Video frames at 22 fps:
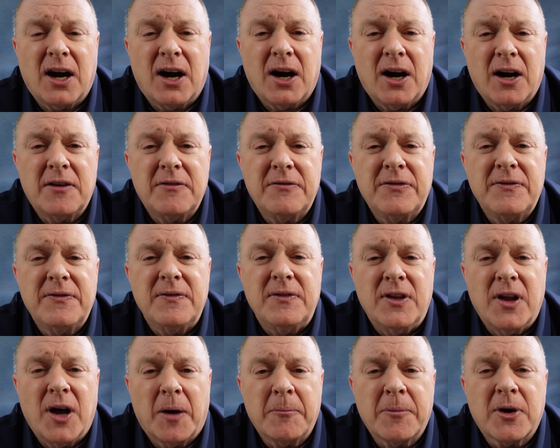of
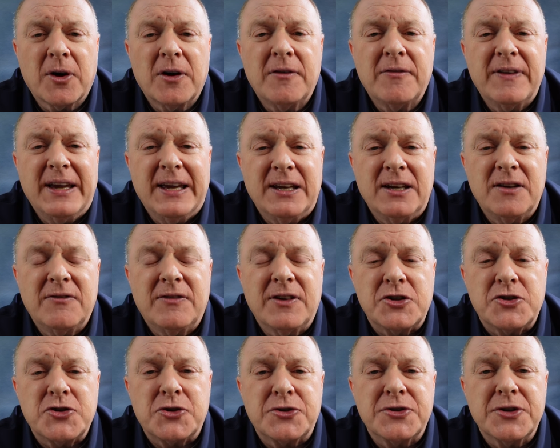number of
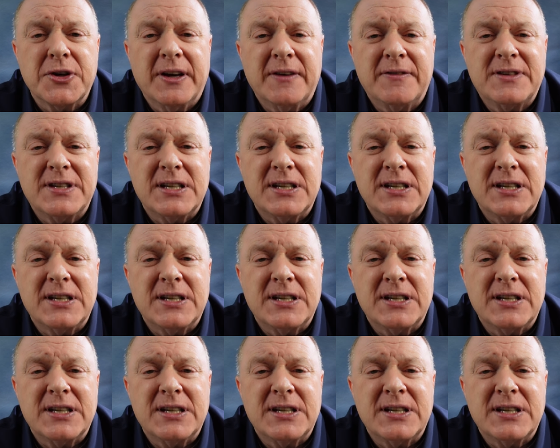individuals who give